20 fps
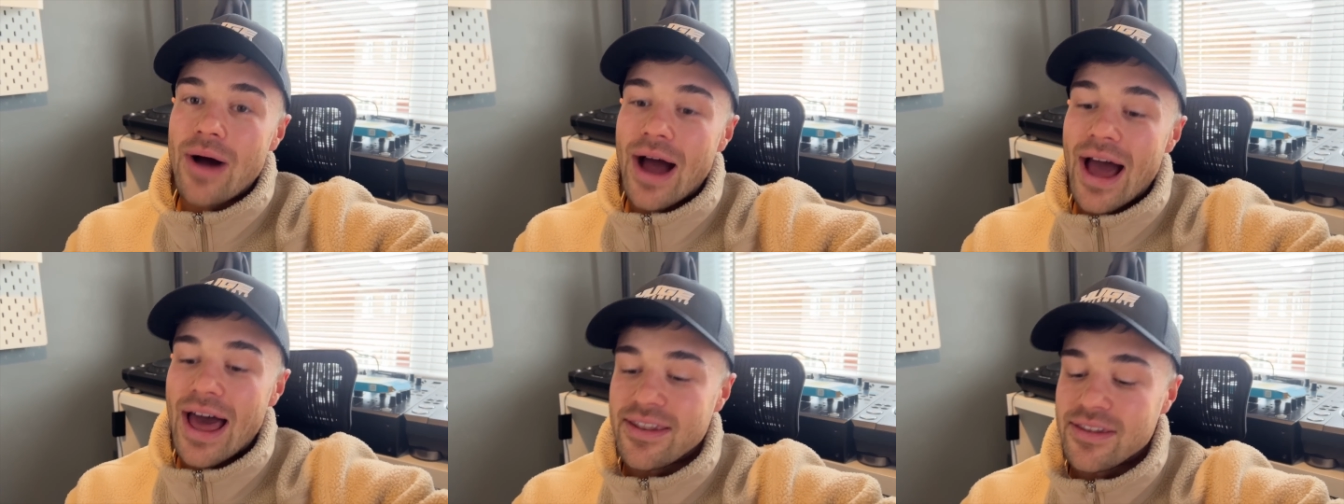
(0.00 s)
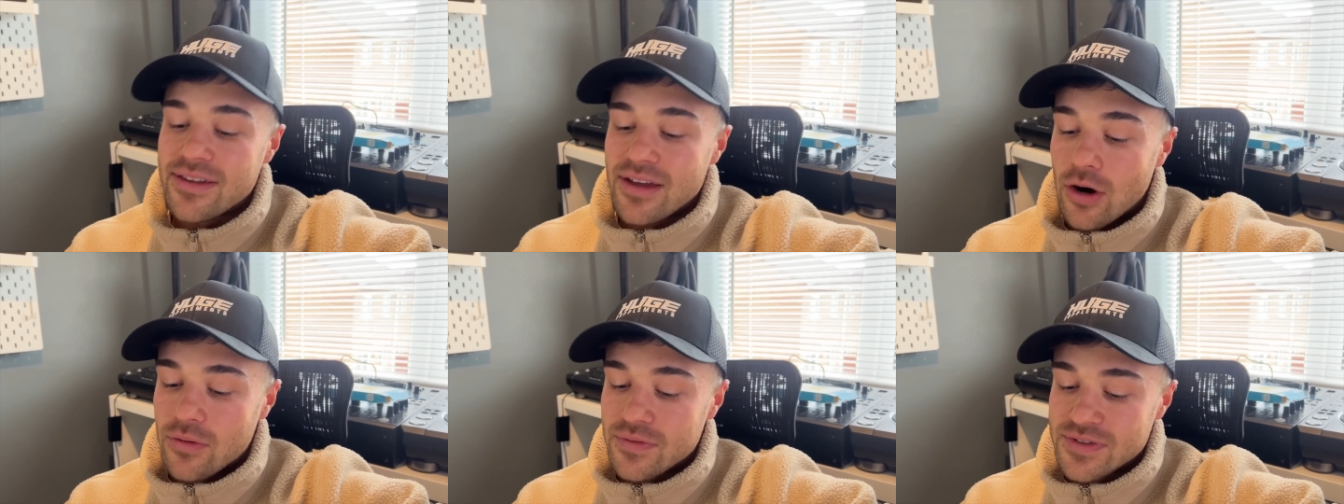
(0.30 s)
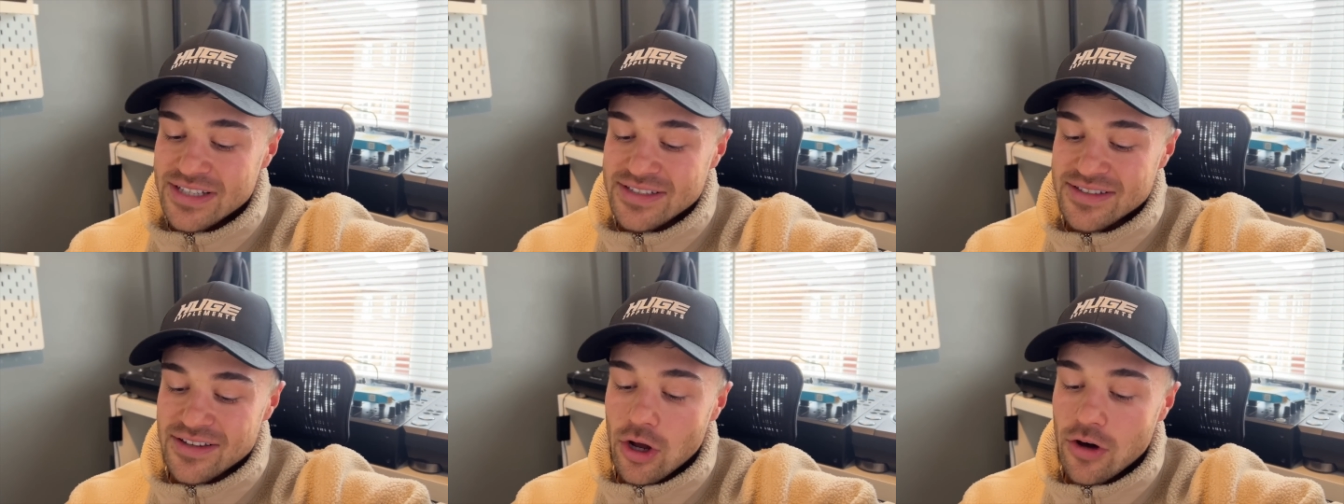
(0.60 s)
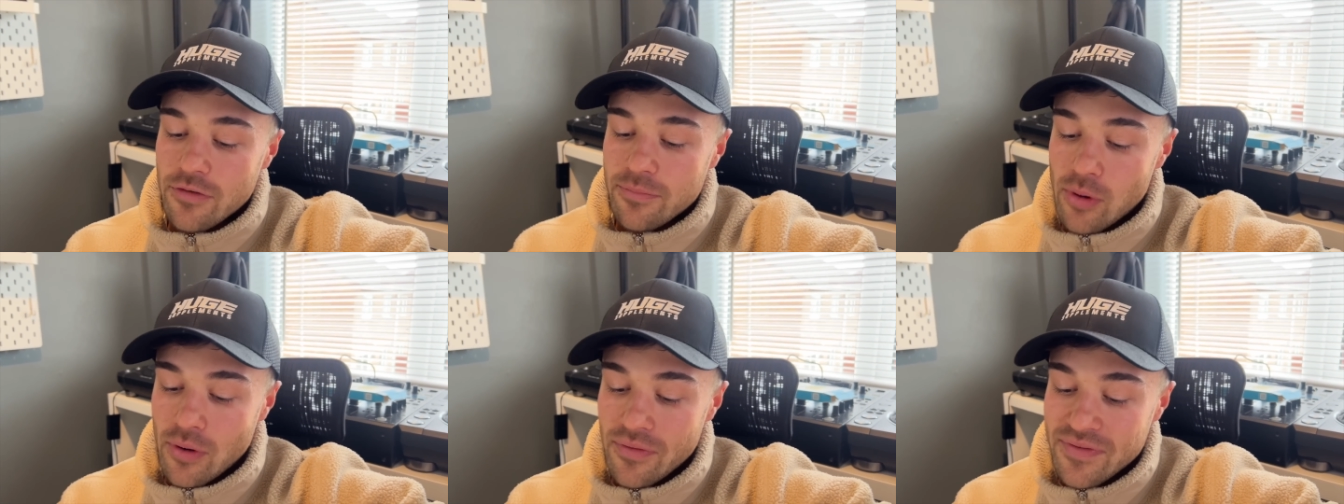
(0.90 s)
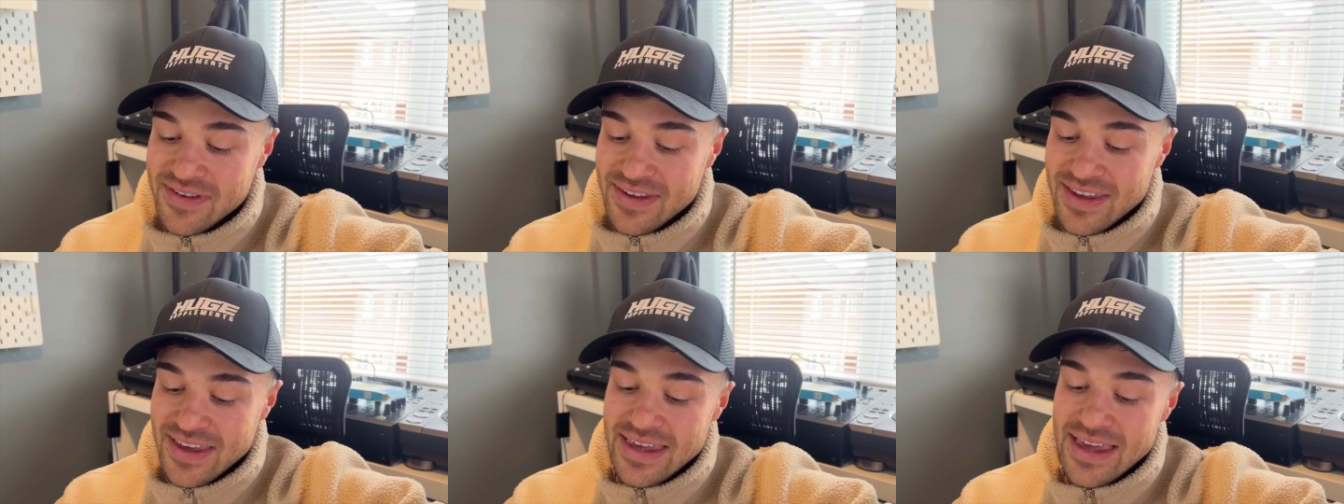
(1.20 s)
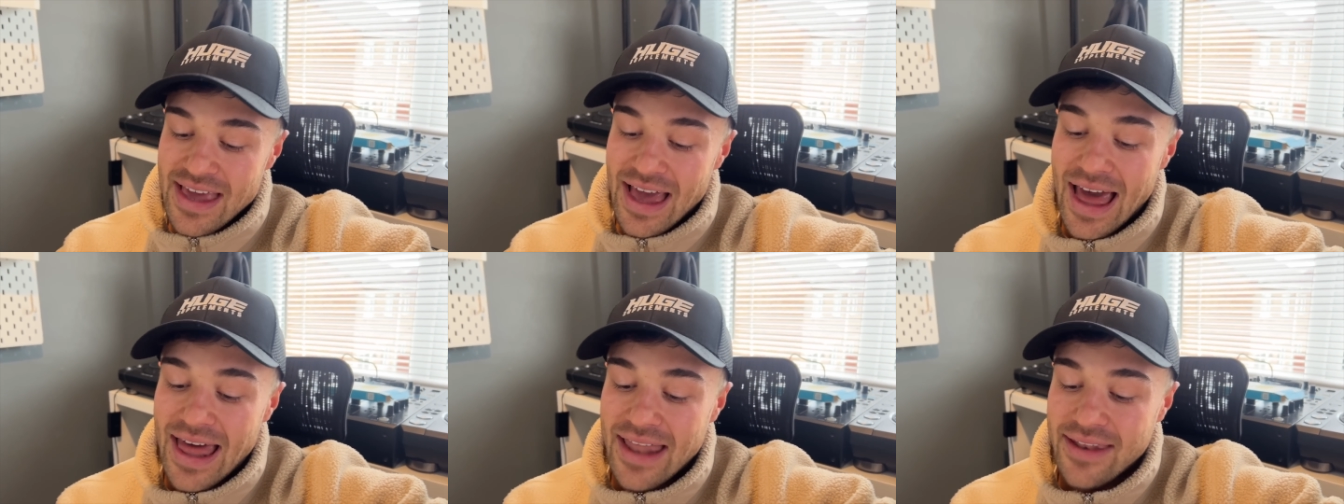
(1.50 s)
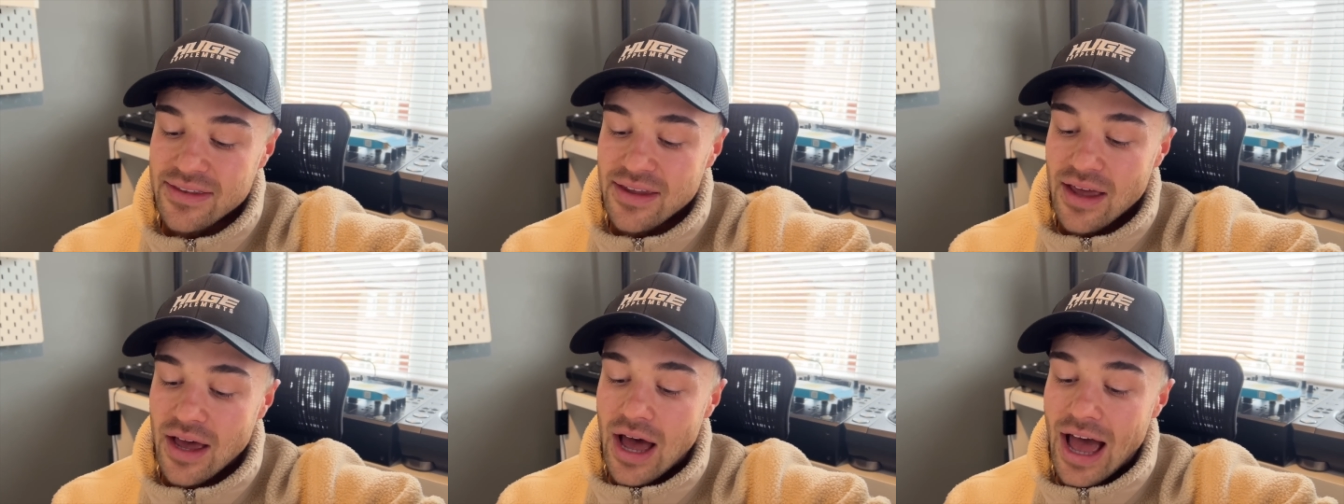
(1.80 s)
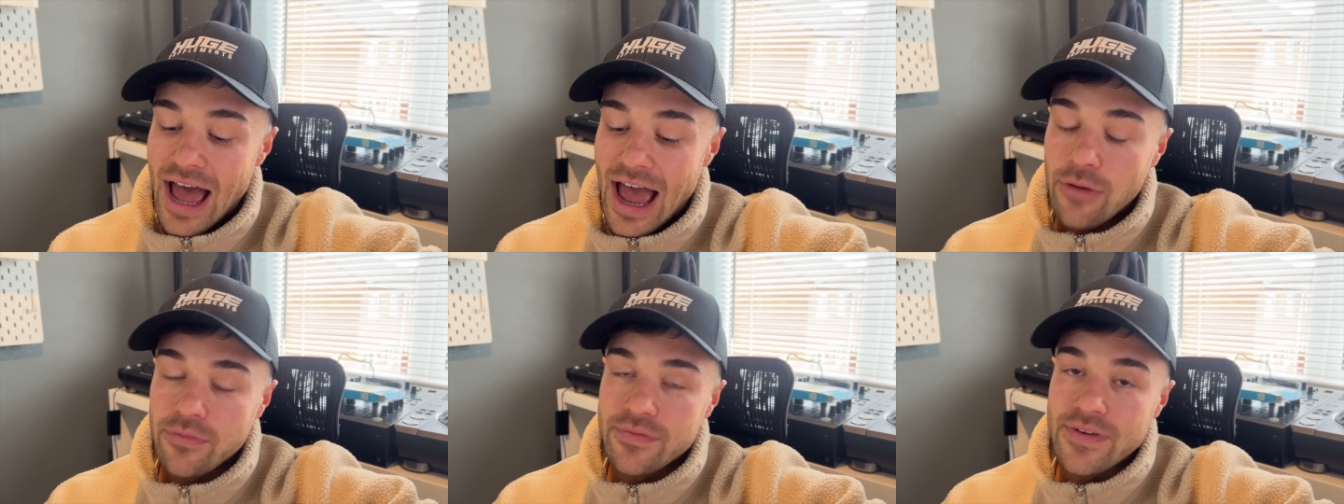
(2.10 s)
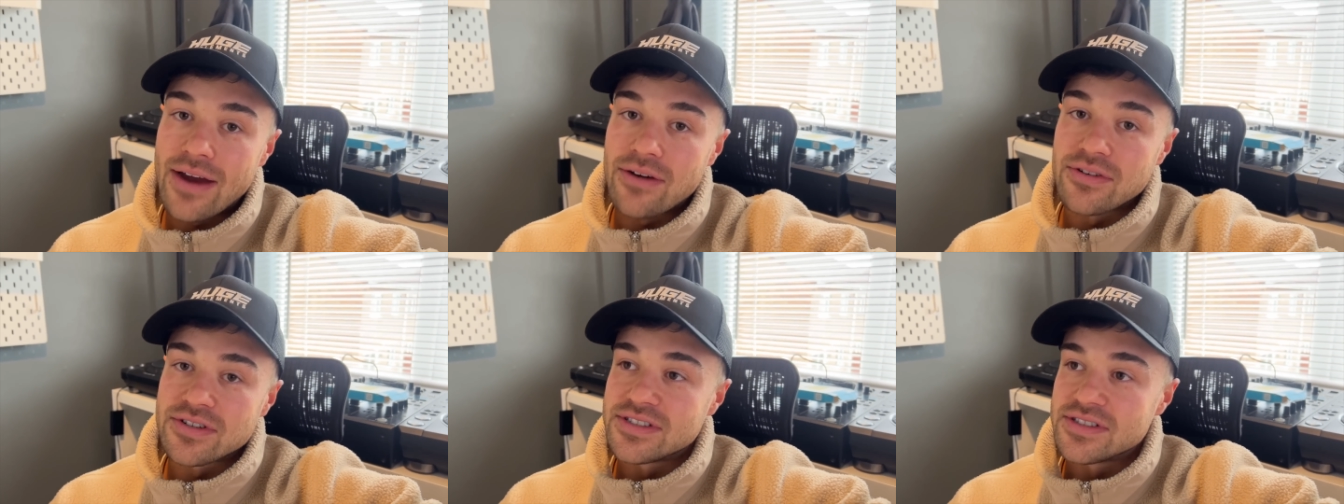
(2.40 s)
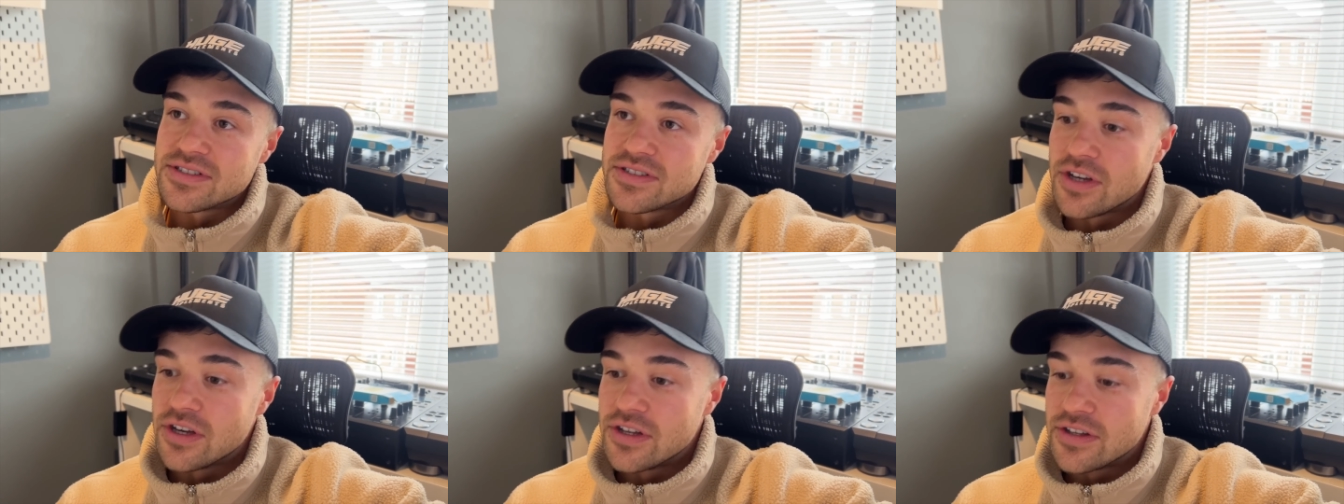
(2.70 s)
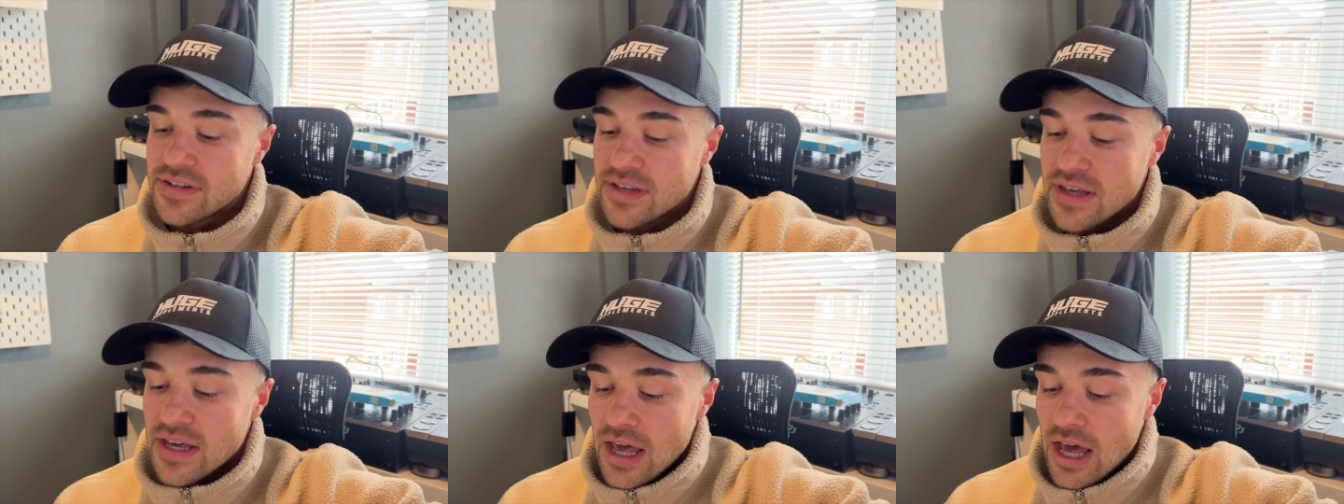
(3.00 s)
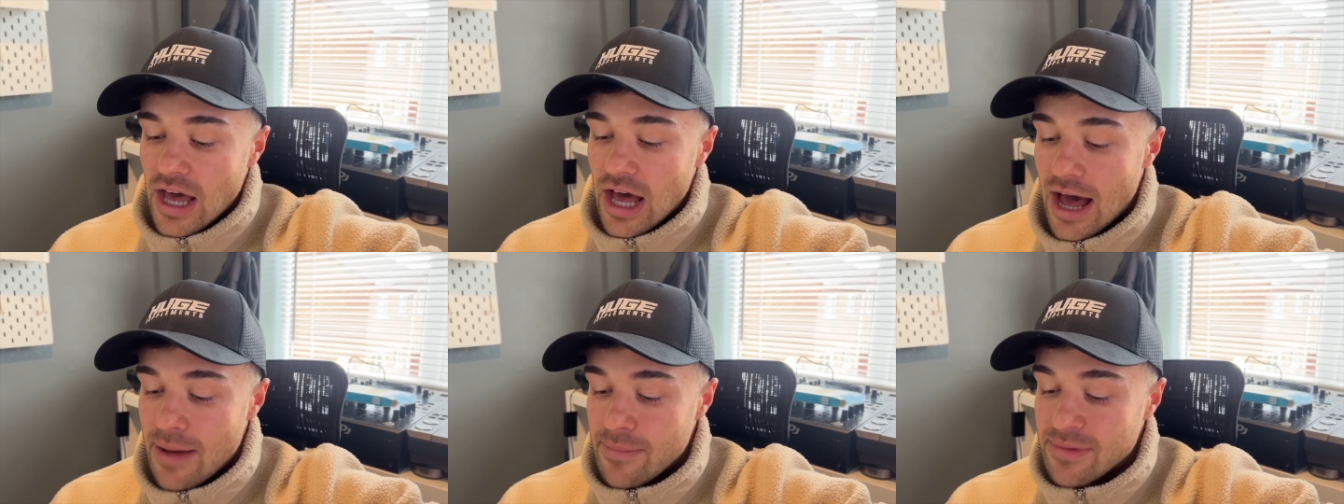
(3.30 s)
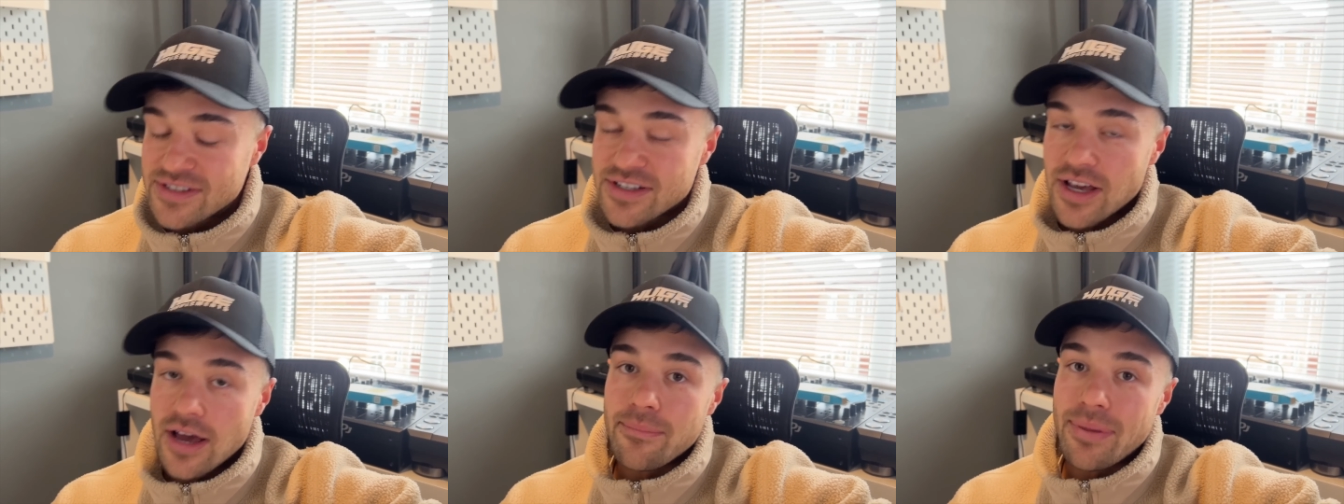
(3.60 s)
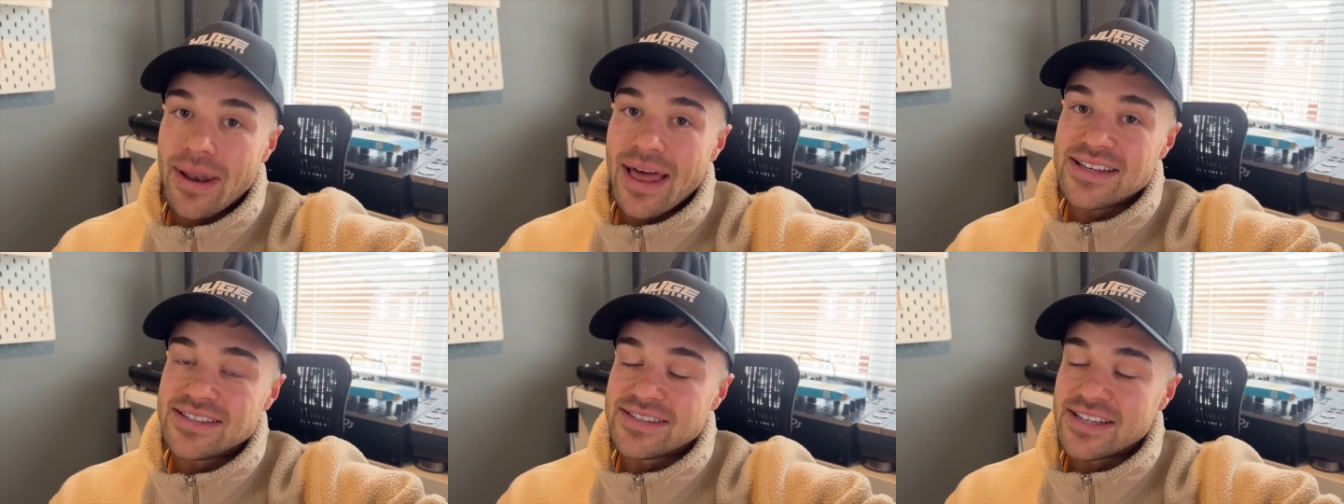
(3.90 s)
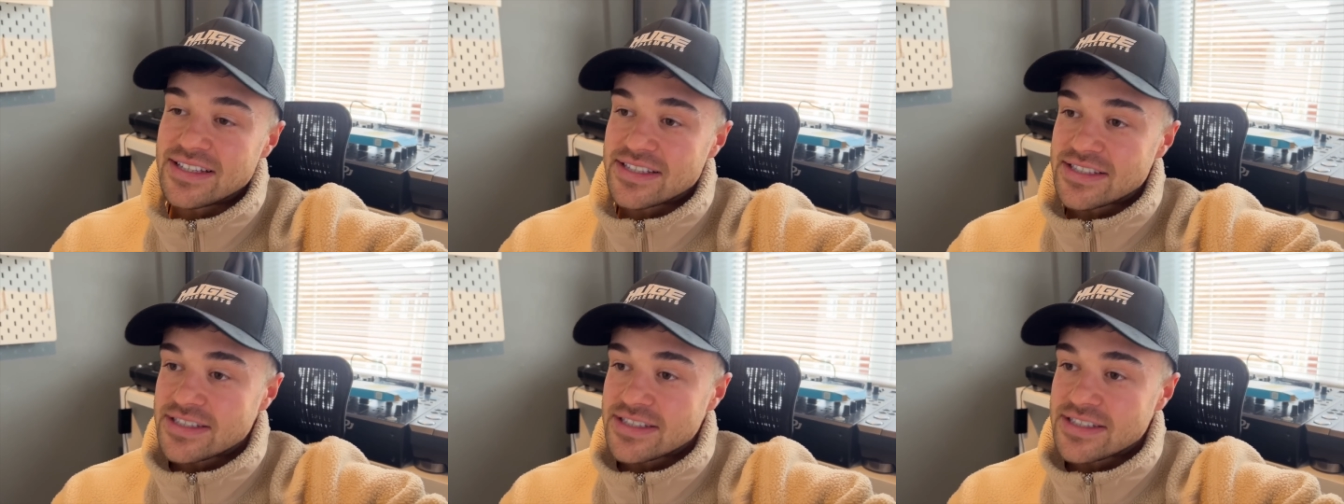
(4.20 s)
And uh, obviously there's a lot of poverty and uh, healthcare isn't as good um, in certain places.